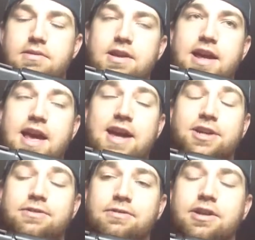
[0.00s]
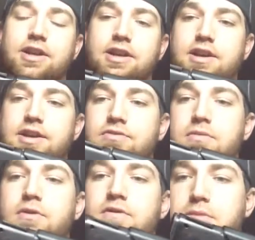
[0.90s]
It actually is
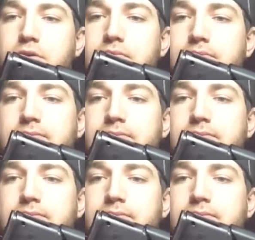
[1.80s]
removable.